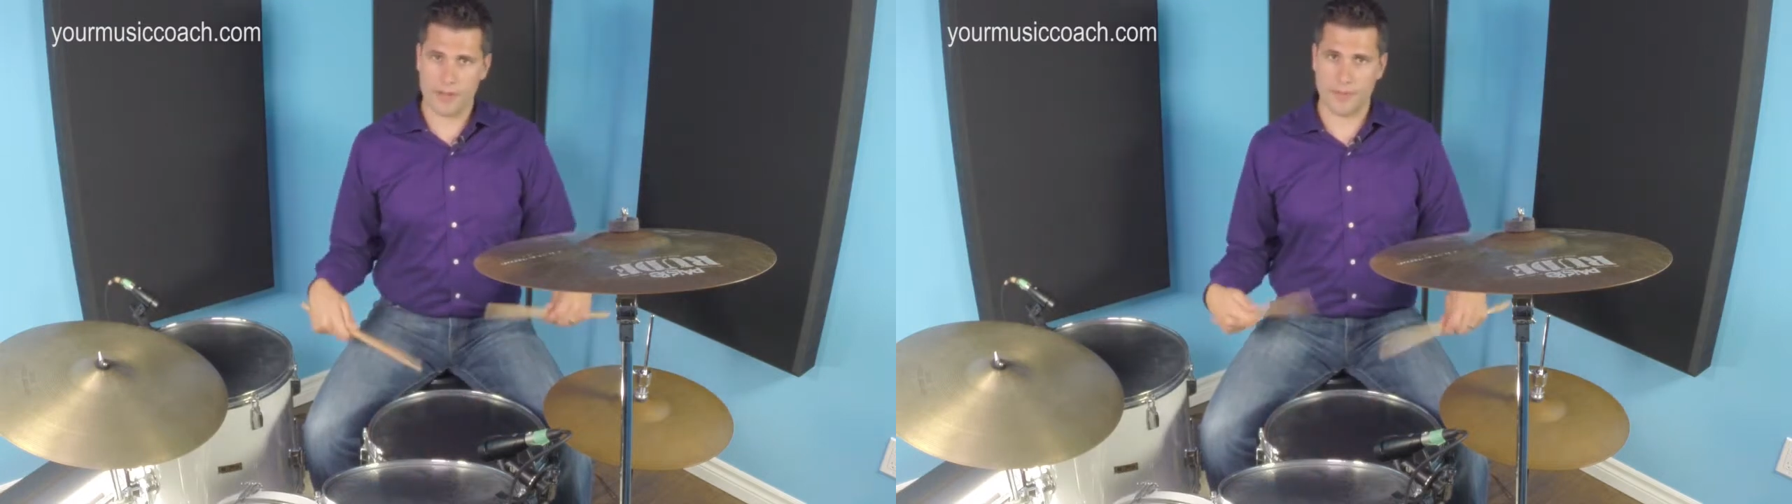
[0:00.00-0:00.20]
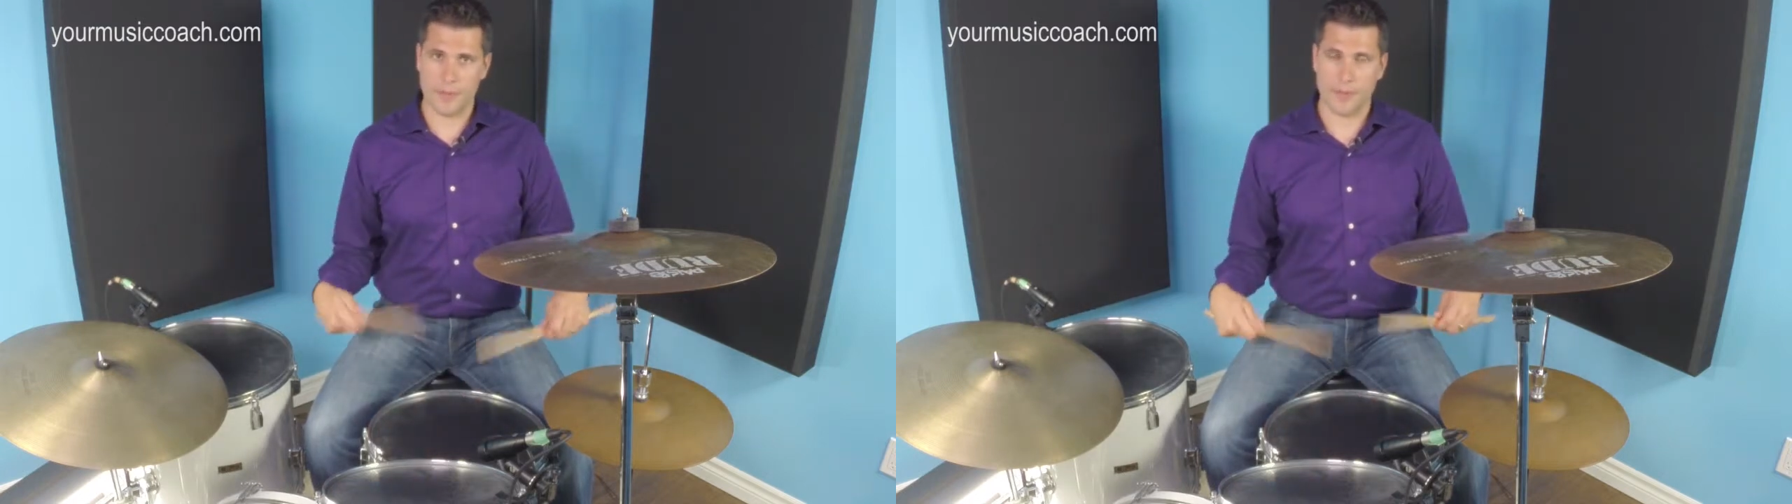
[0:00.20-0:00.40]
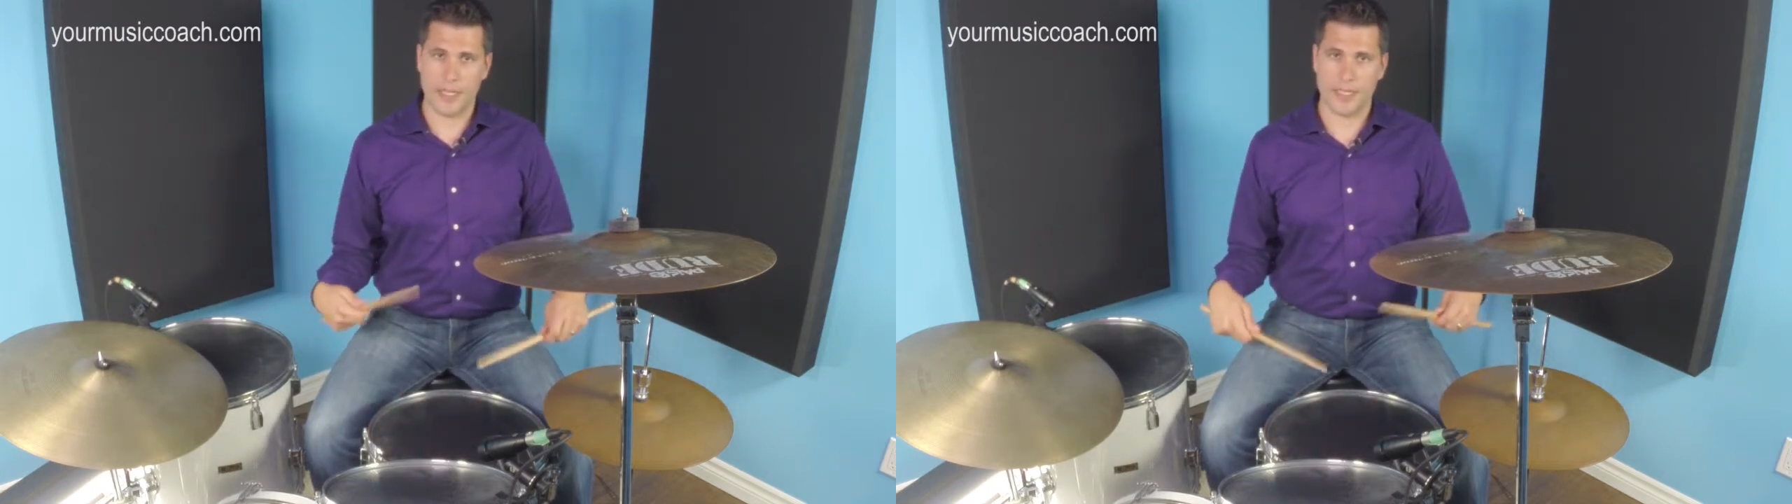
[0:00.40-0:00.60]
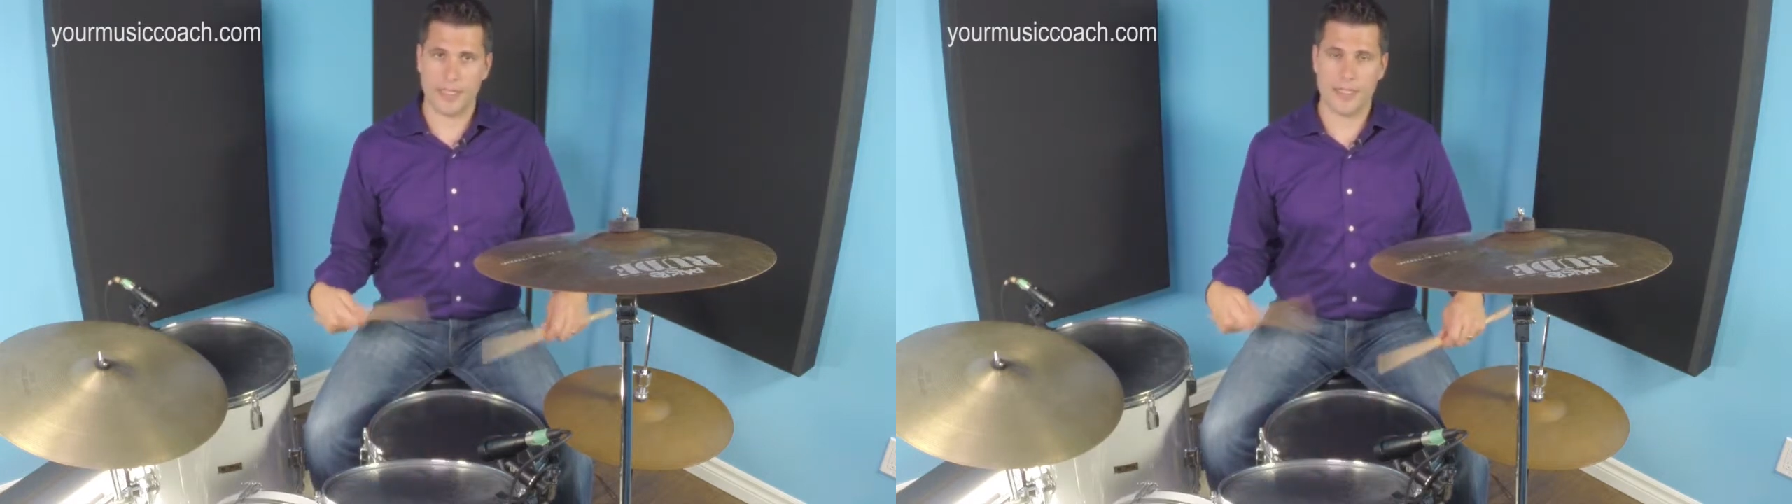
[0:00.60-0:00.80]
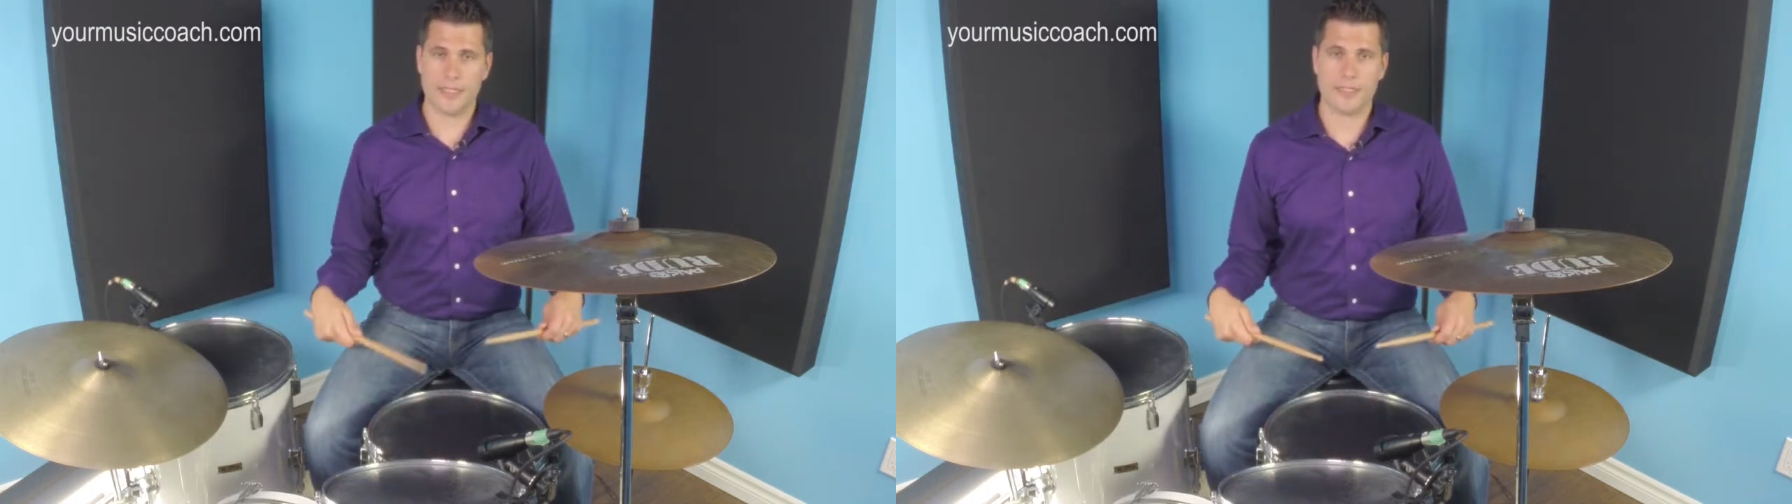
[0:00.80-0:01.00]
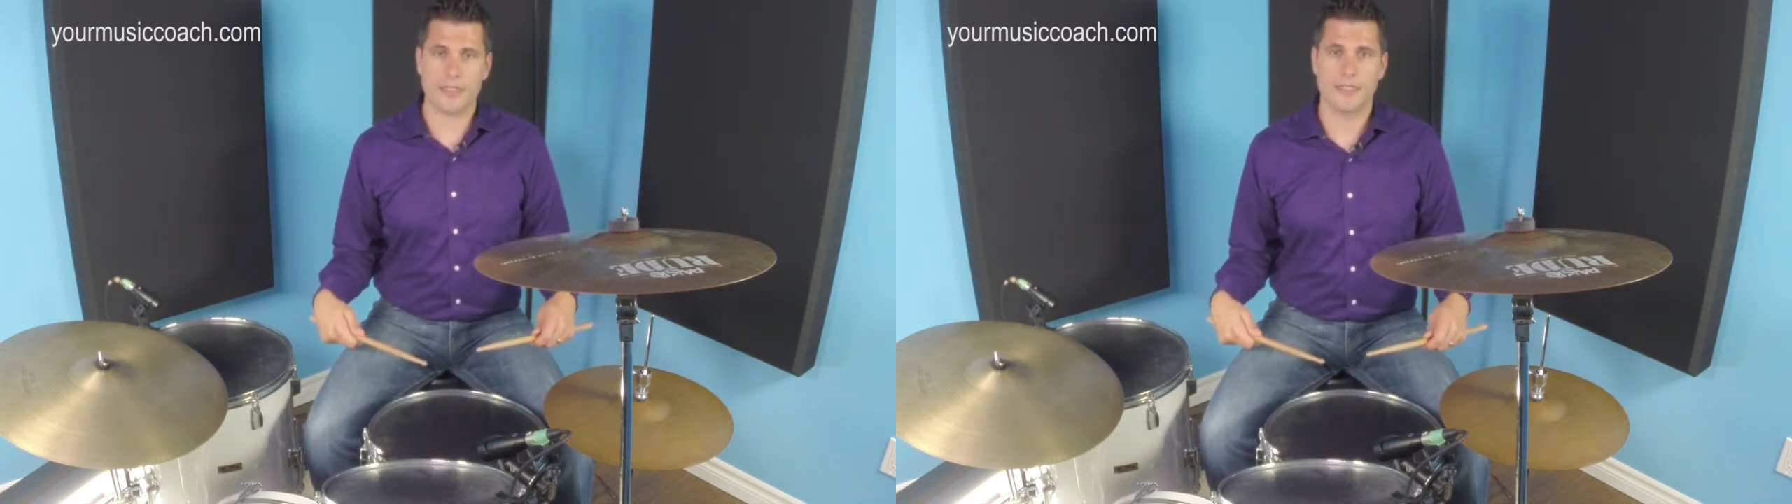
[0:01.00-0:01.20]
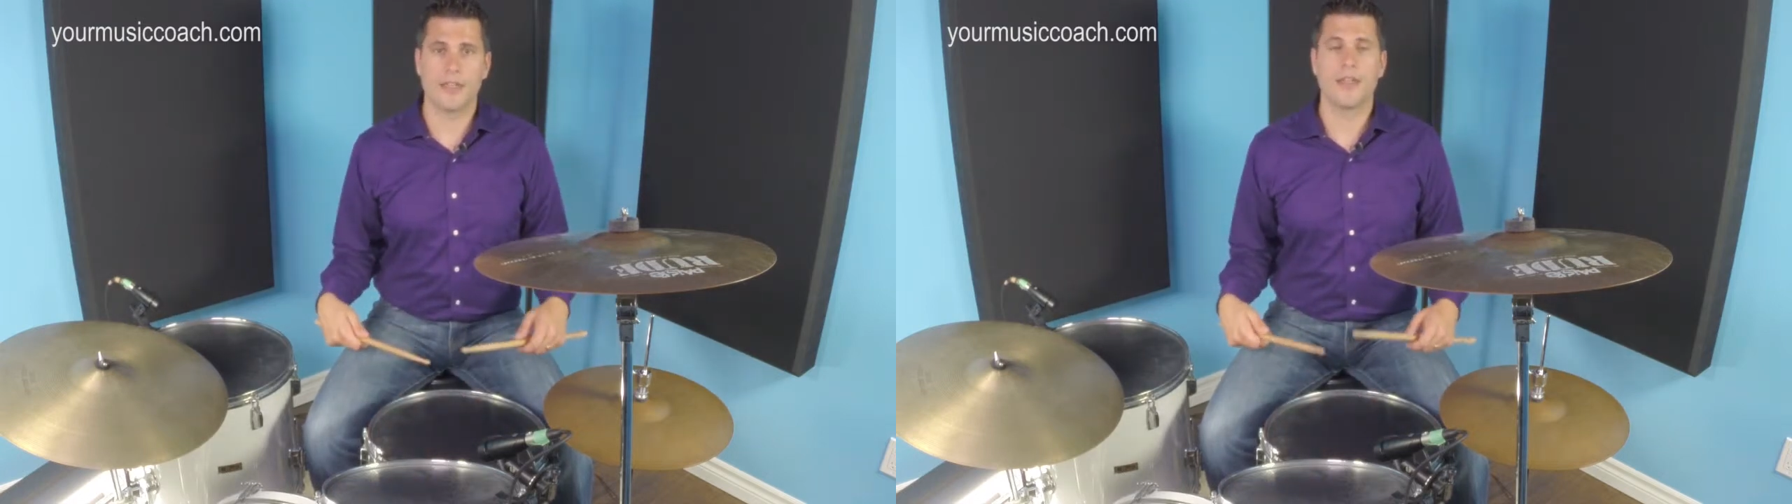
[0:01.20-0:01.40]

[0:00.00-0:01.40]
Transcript: and they'd be playing like this.